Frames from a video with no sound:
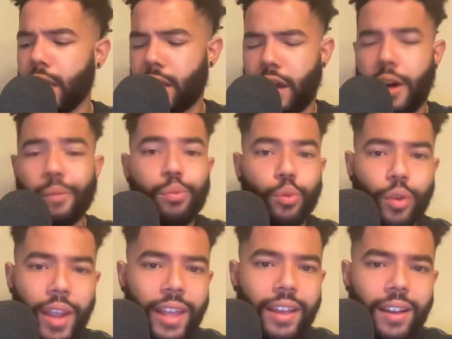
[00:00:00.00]
a
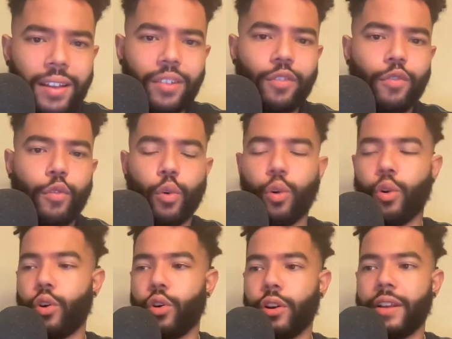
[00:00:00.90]
break
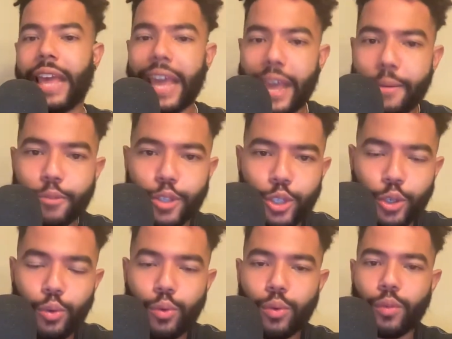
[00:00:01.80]
for game
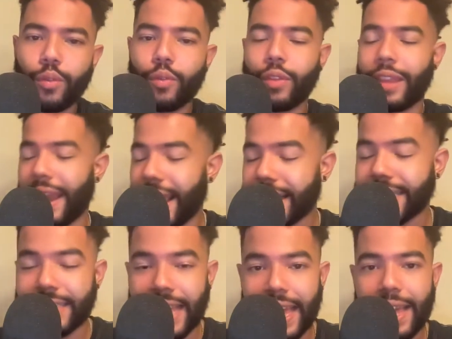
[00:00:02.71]
two the next
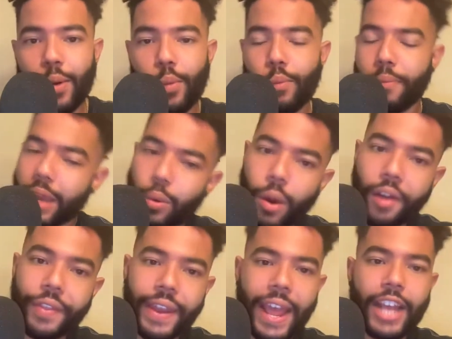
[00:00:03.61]
day, meanwhile,
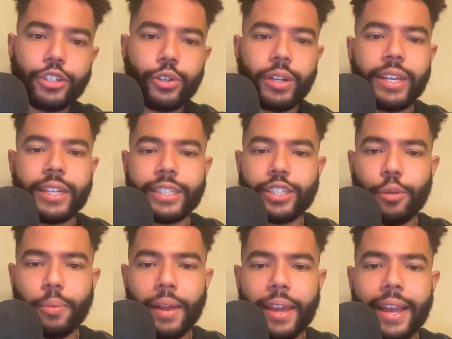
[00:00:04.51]
the National League is still
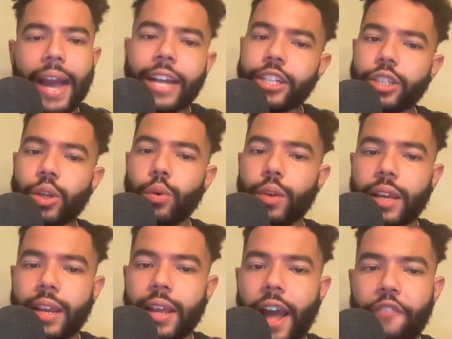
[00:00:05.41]
playing, I just don't get
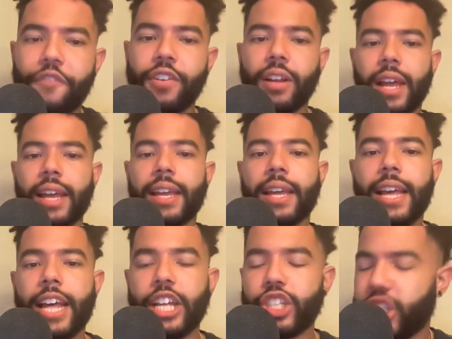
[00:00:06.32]
it. I feel like
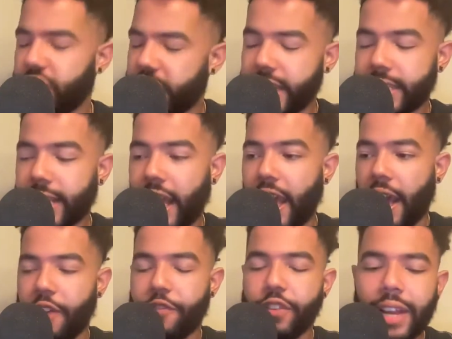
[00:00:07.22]
just this, I, I
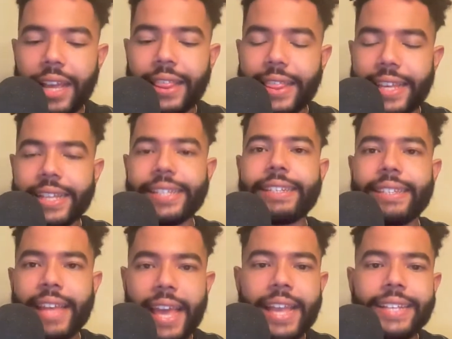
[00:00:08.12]
feel like this
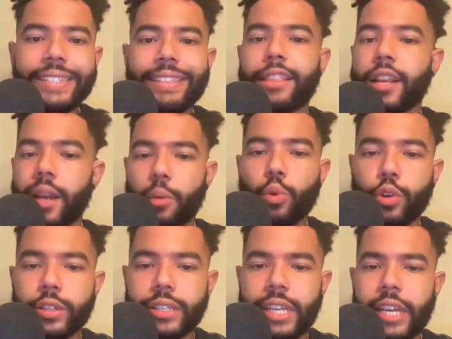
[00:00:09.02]
takes the number one
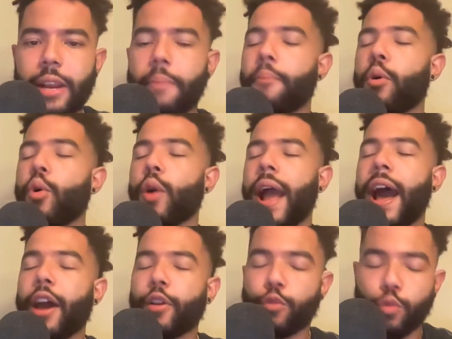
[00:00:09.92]
seed more
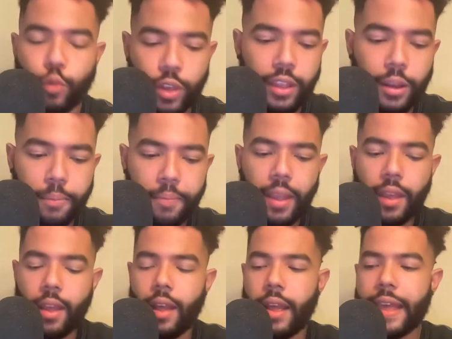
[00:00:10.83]
out of rhythm
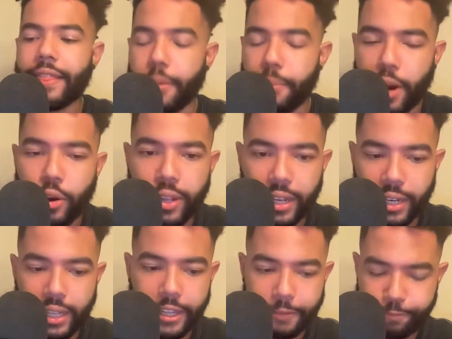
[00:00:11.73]
in the American League